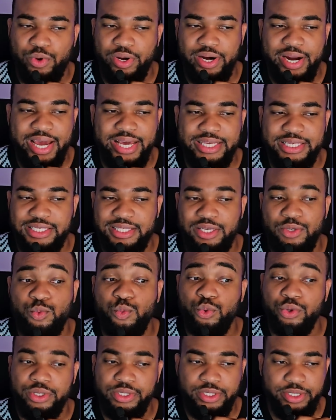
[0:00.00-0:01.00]
where I see
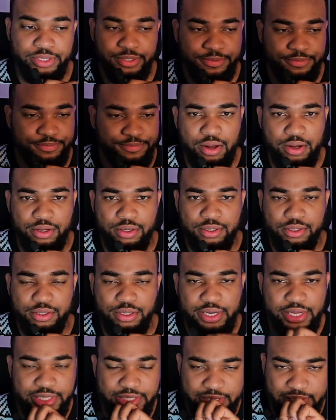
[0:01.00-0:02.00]
wood.
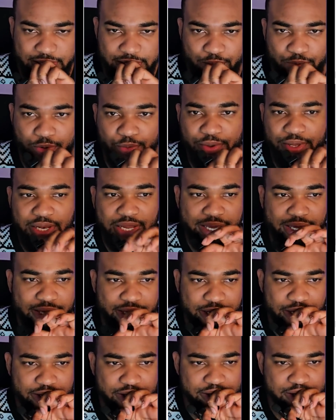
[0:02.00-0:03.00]
Let's see what we like
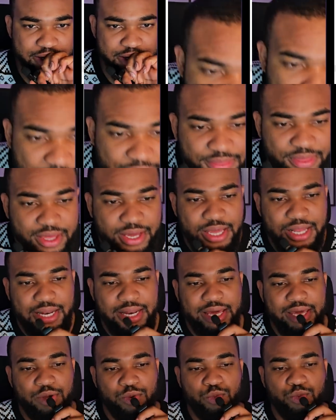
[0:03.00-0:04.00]
here. I think I
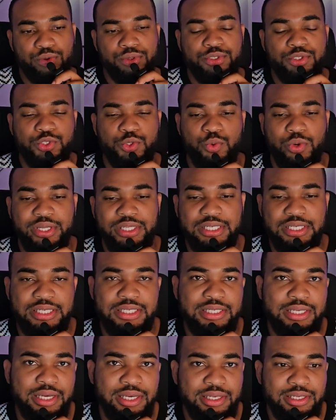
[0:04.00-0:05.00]
like wood
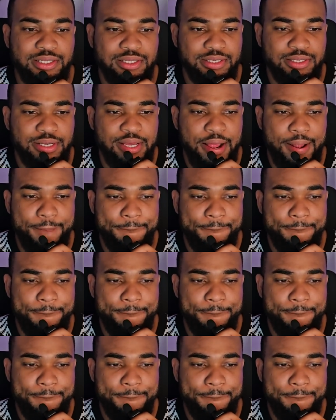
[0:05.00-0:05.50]
26.